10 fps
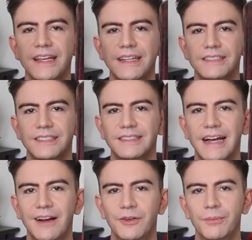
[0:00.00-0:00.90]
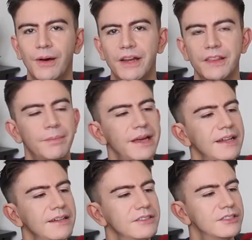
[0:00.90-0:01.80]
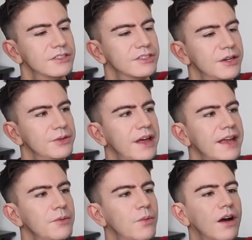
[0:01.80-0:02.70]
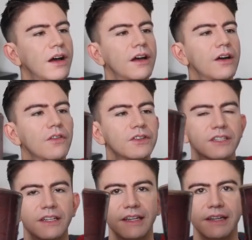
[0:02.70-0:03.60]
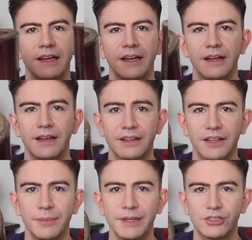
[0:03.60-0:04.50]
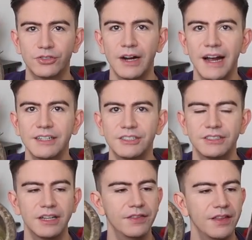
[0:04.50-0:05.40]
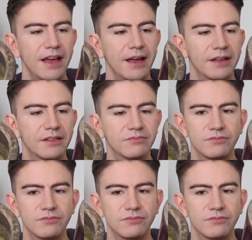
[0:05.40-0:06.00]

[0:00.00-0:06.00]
these down by the bins, so they were obviously gonna be trashed, and they're